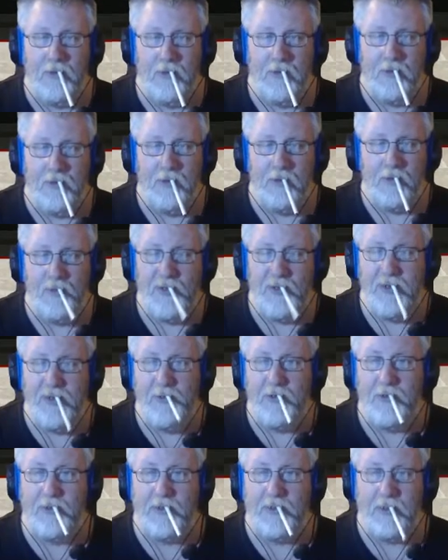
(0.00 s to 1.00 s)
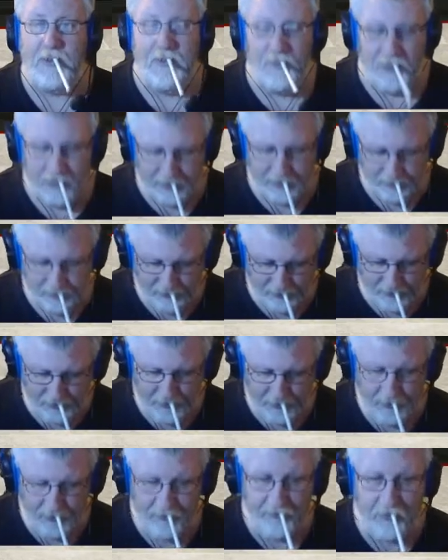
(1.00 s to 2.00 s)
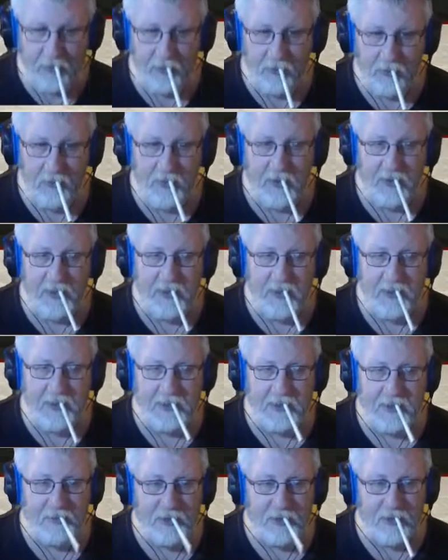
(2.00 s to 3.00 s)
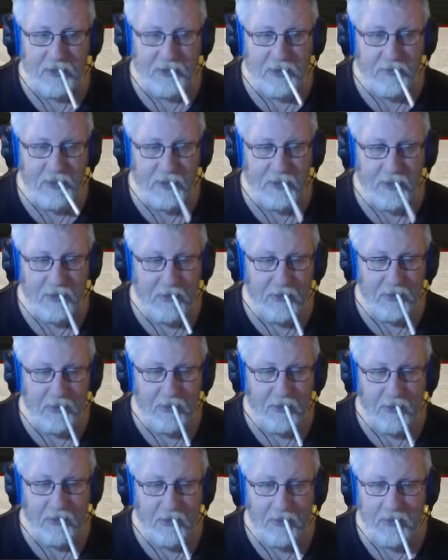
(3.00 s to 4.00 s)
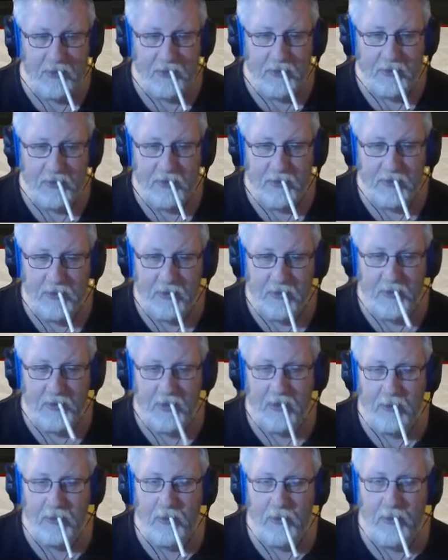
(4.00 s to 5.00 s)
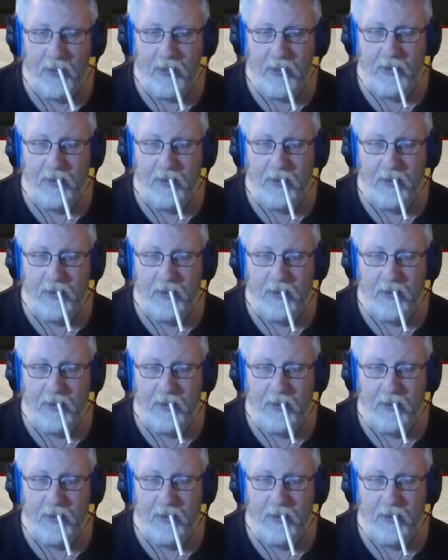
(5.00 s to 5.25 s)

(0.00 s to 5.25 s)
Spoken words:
We might not see much of it. I've told the guys that I'm streaming, so they're well aware.